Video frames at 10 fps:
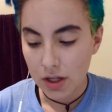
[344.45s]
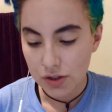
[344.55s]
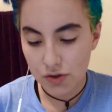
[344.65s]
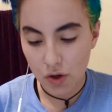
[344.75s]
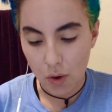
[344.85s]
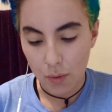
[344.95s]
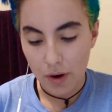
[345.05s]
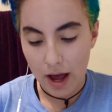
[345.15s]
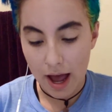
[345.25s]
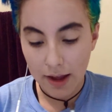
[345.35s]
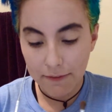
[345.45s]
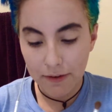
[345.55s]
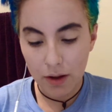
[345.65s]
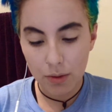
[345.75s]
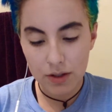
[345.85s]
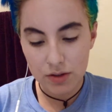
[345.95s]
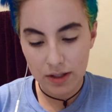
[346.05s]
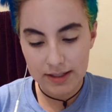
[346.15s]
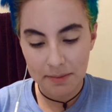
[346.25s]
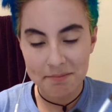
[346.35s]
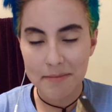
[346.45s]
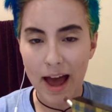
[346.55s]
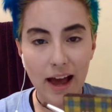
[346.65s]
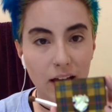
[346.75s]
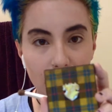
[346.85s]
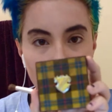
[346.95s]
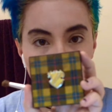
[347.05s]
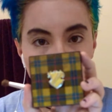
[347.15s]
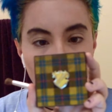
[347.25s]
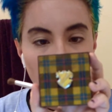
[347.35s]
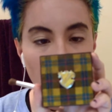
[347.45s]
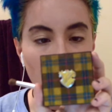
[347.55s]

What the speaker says: So I found this, it's a MAC thing.